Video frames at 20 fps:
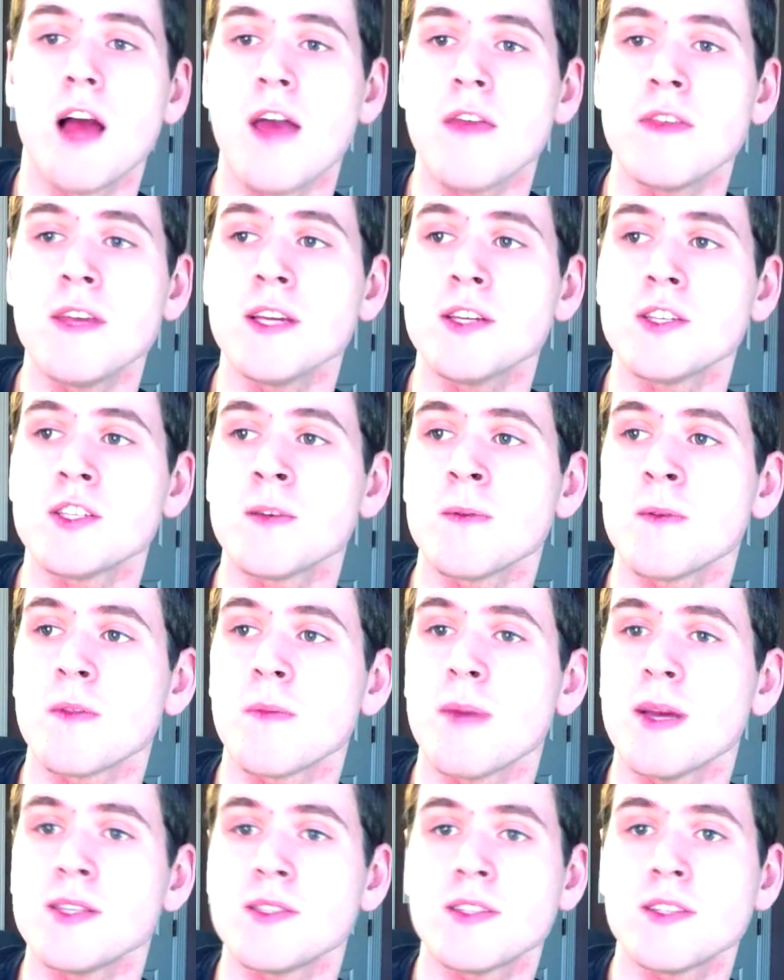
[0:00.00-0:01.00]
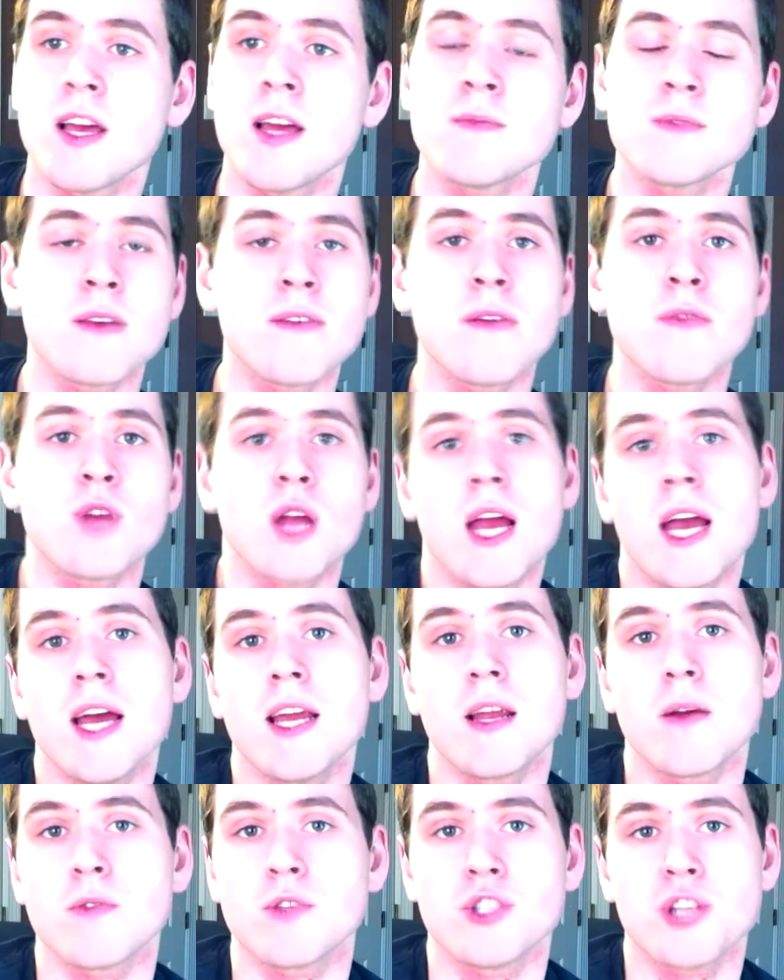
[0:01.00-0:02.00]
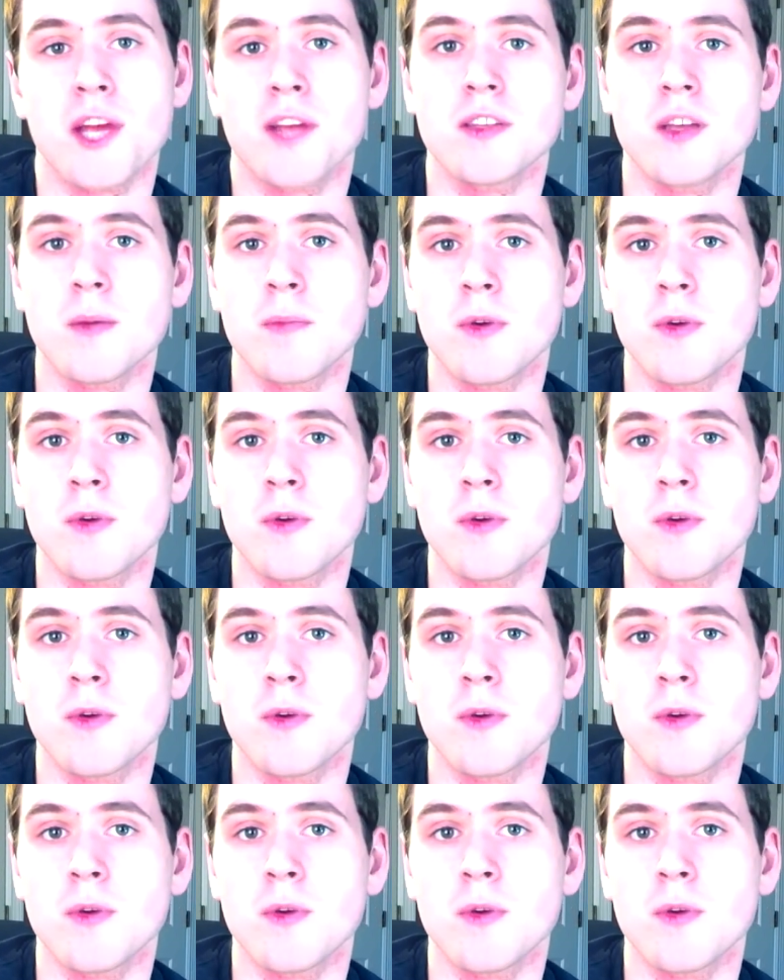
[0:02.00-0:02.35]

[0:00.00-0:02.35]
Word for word: I think some of the best times I've ever had I was jacked